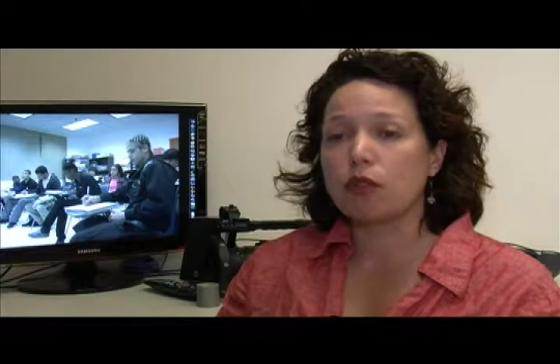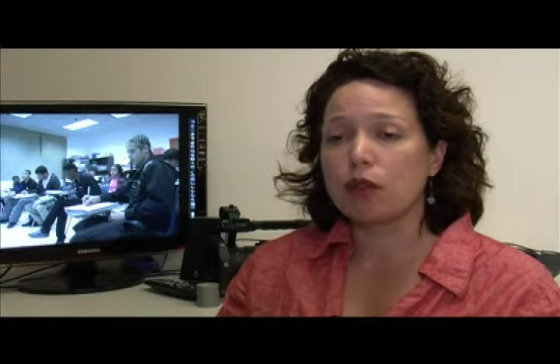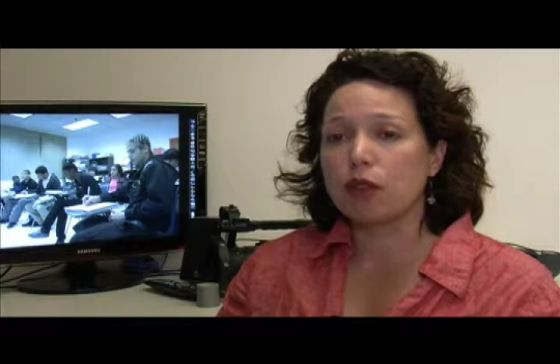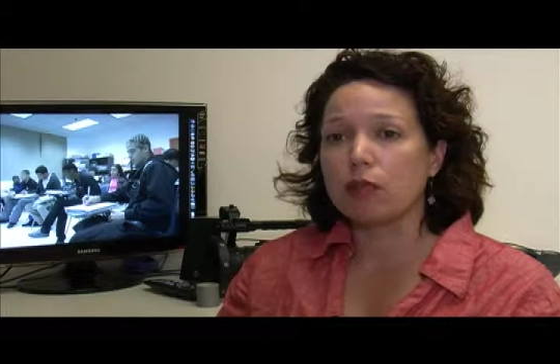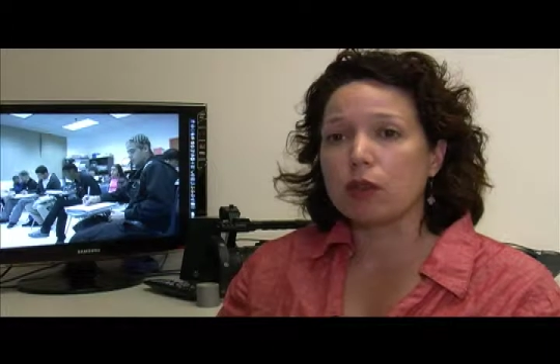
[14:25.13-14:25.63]

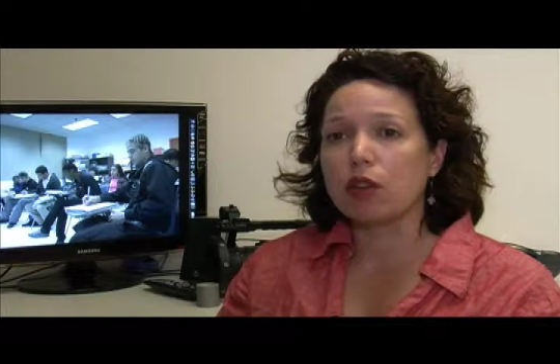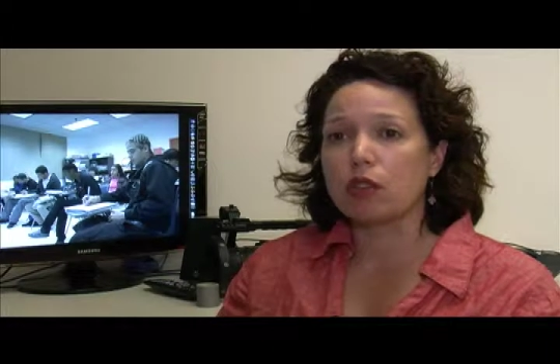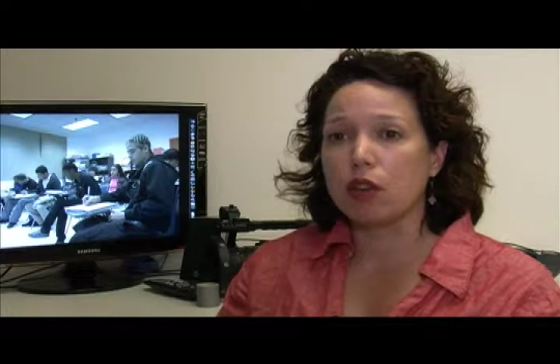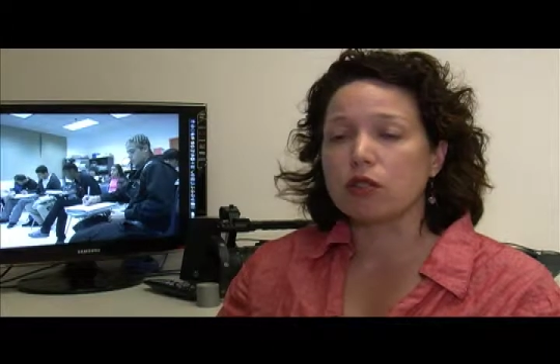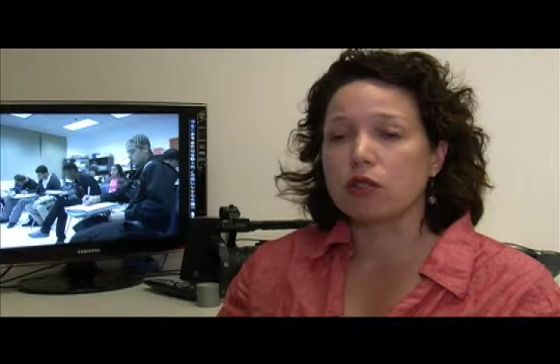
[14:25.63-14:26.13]
Griffith, but
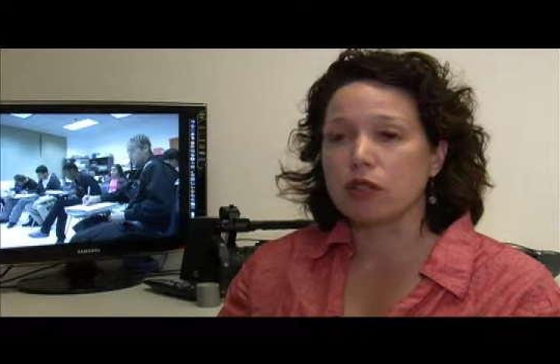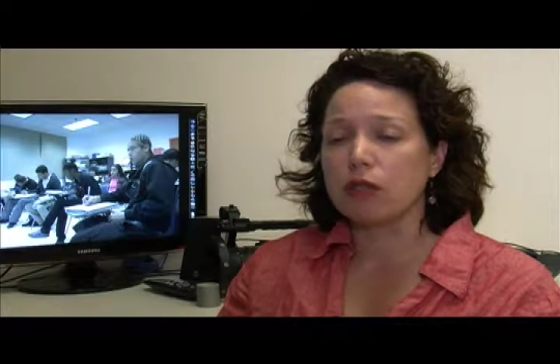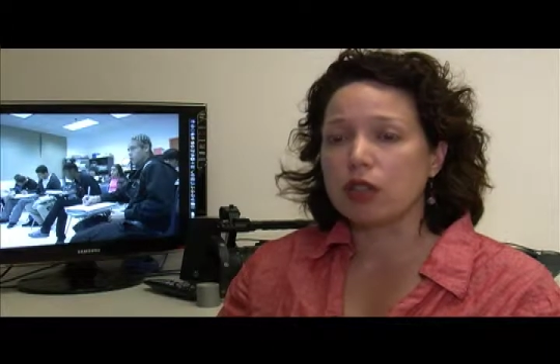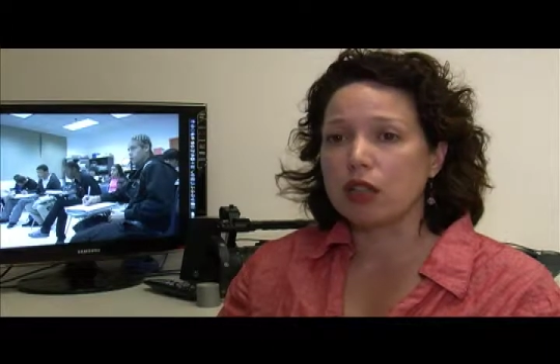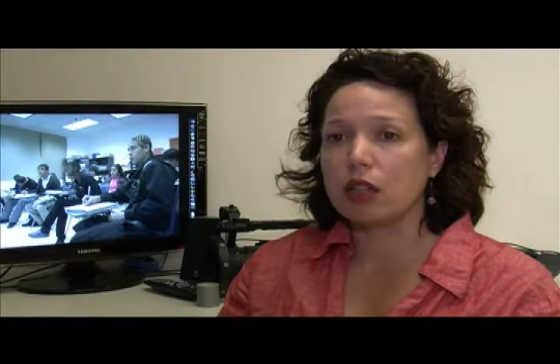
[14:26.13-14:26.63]
it's also
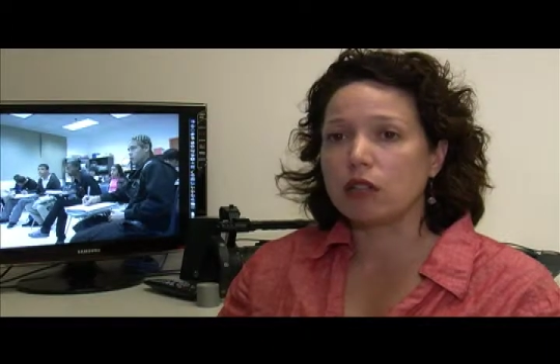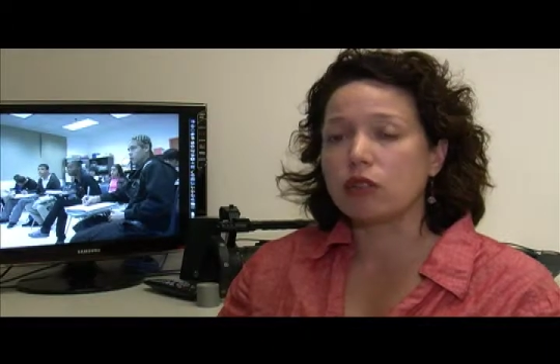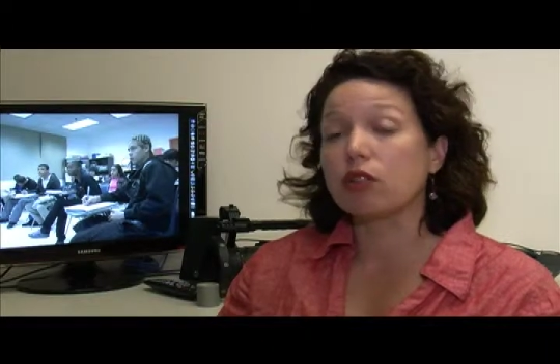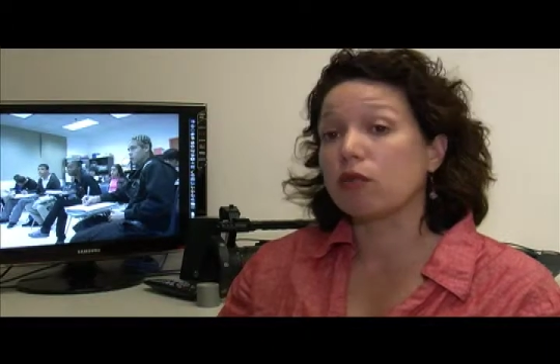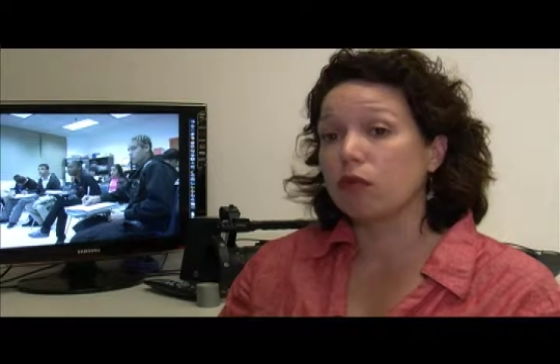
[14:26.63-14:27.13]
something that
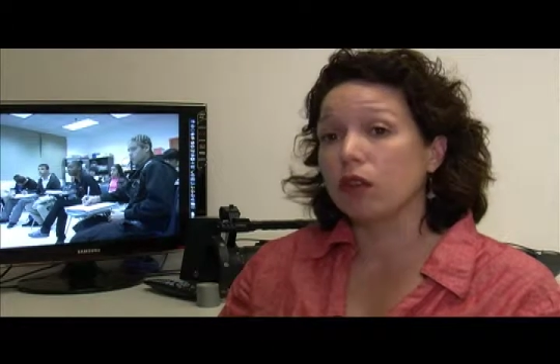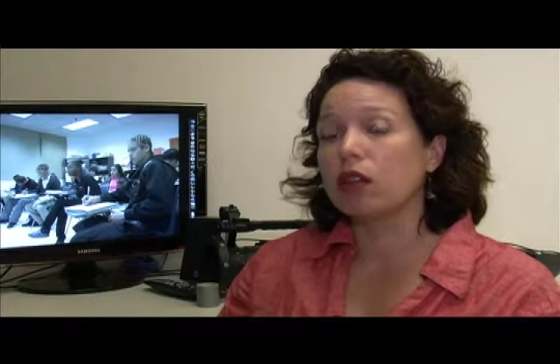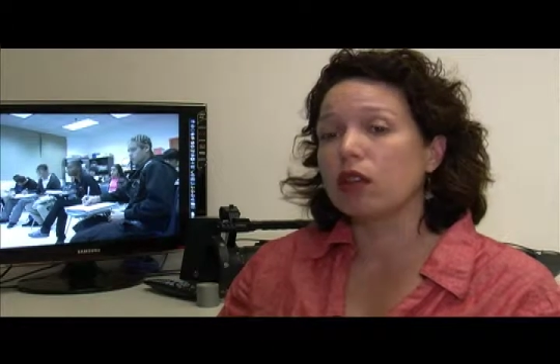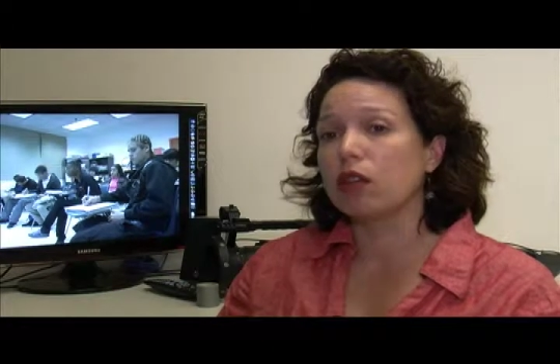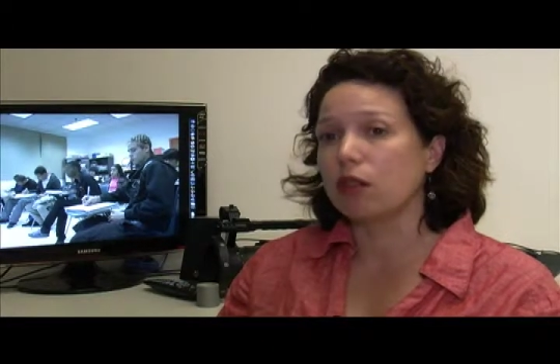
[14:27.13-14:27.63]
teachers can
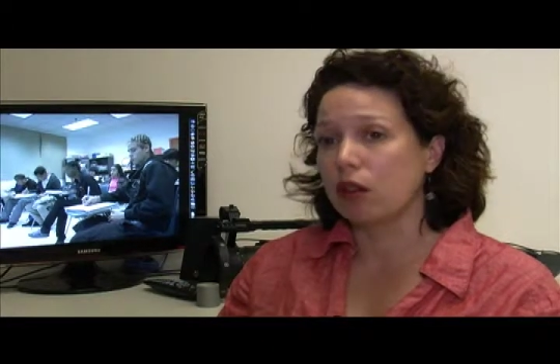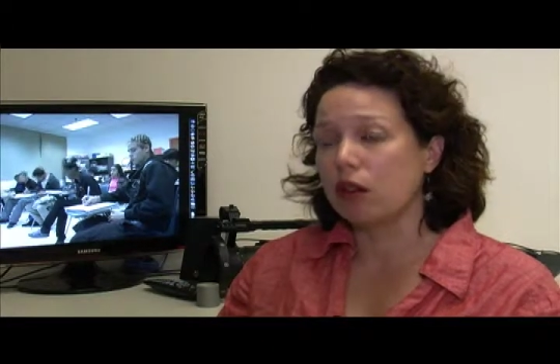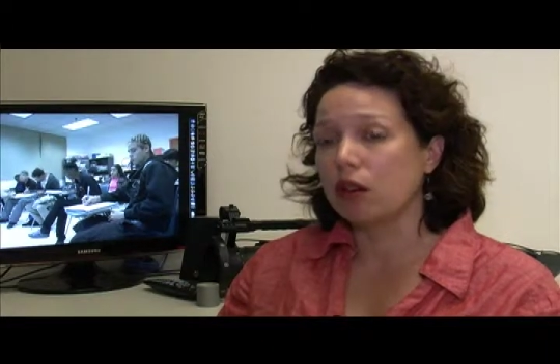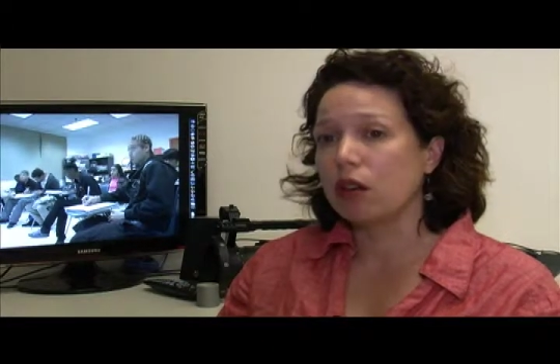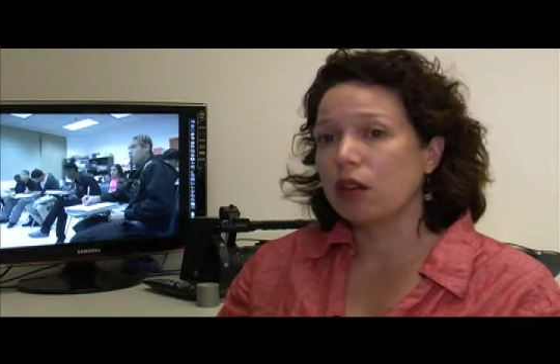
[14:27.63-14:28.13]
really
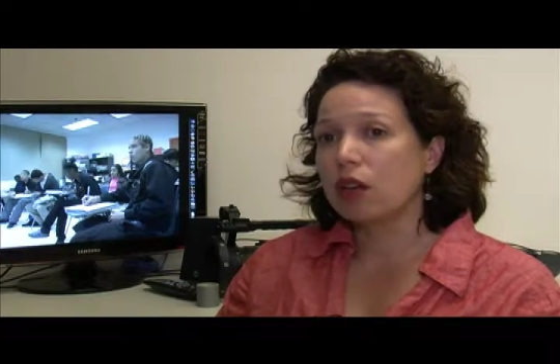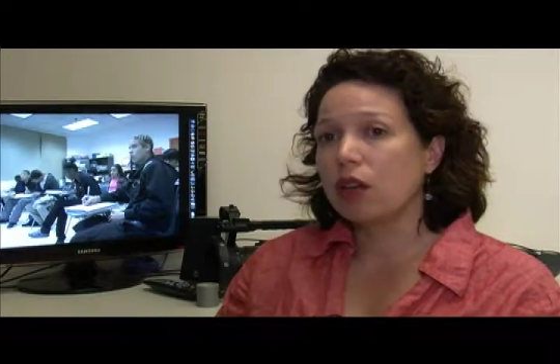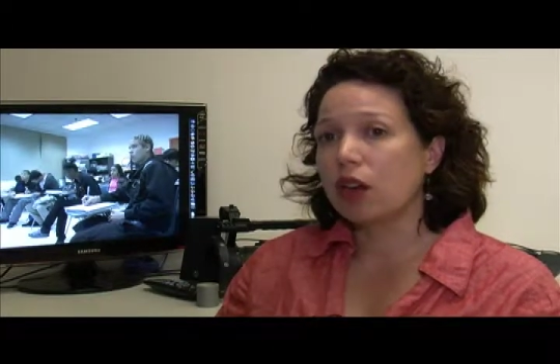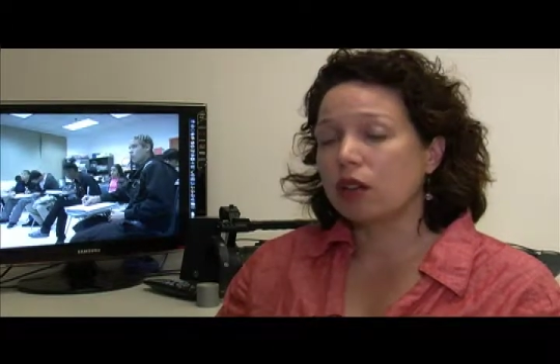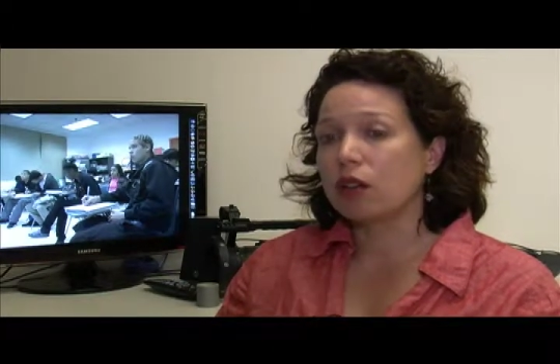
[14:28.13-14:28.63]
learn,
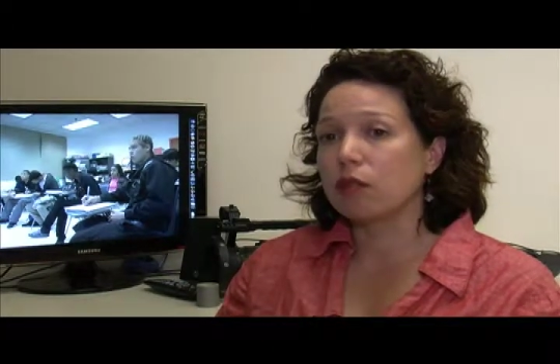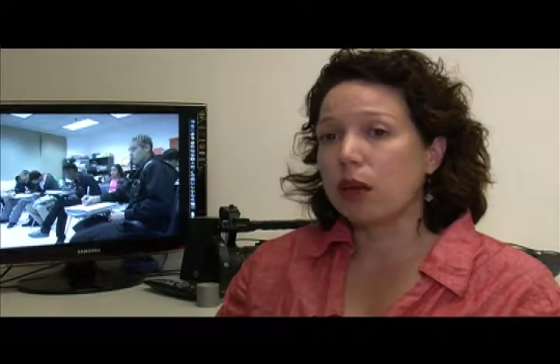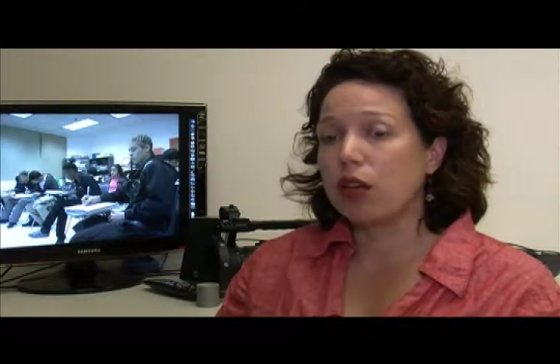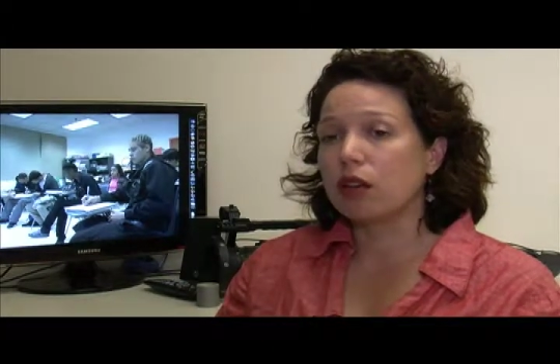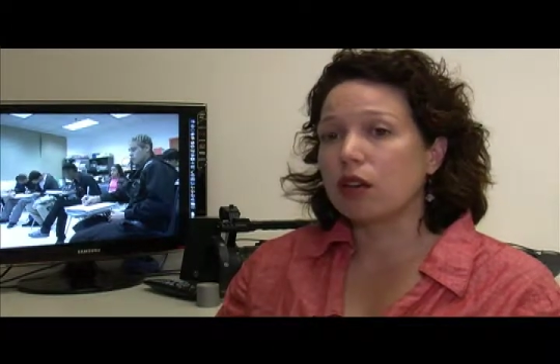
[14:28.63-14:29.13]
I think,
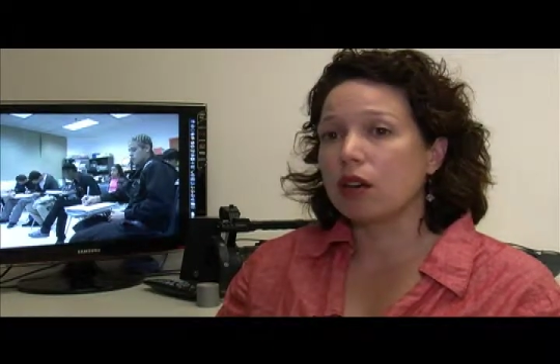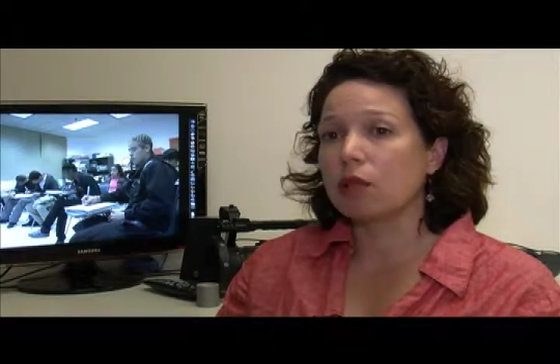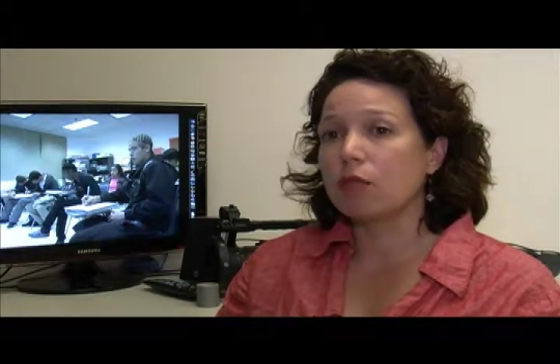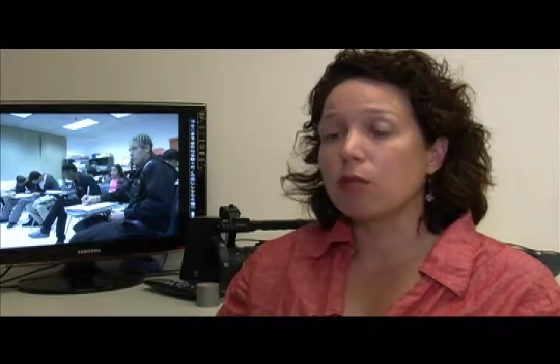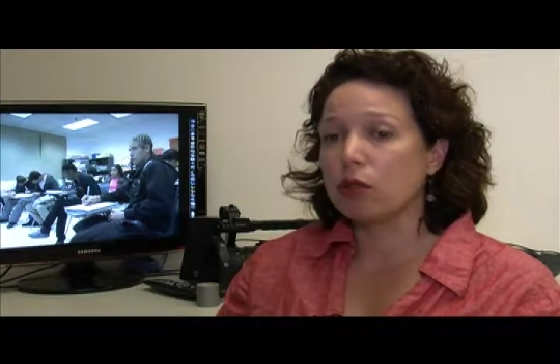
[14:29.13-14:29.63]
by
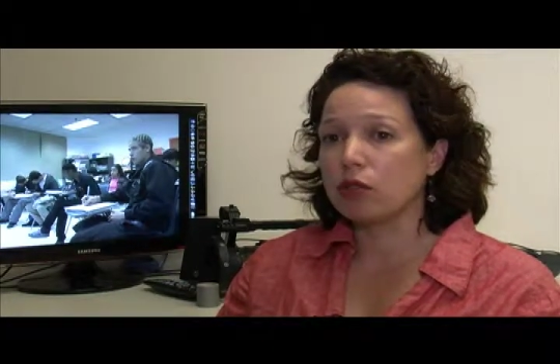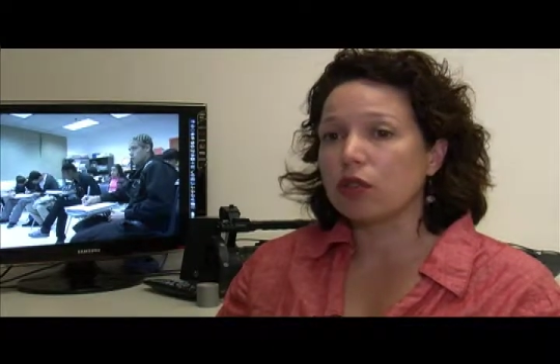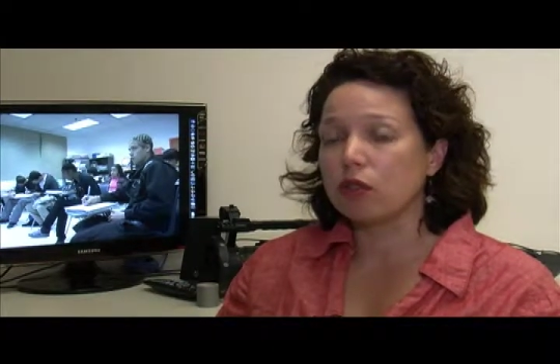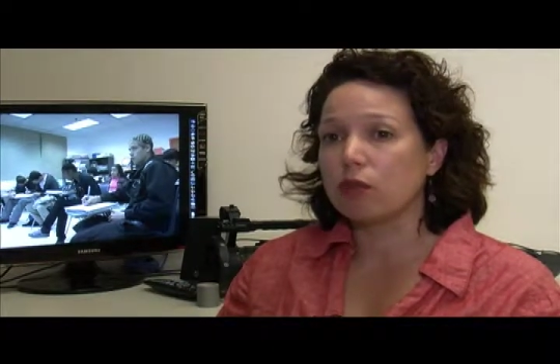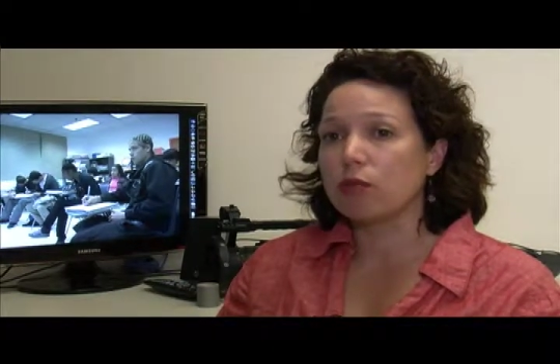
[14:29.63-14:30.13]
mostly
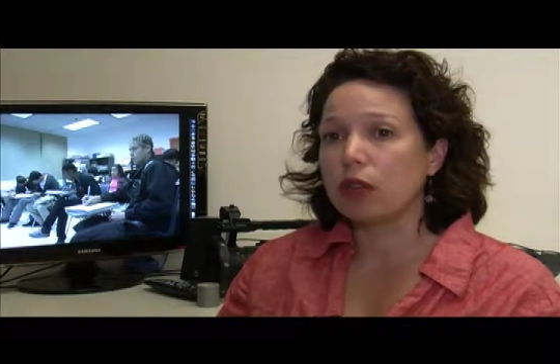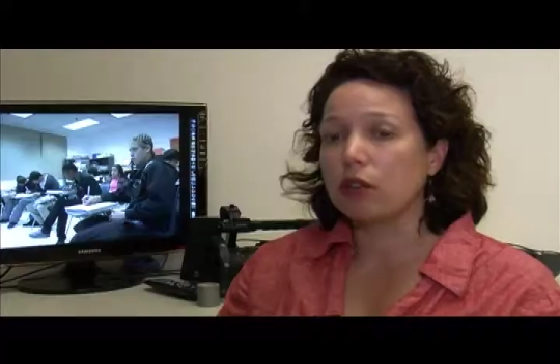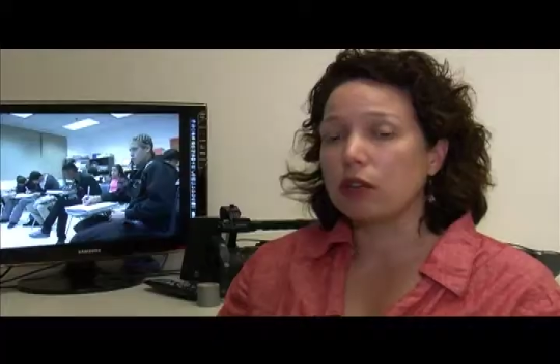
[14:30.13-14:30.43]
through being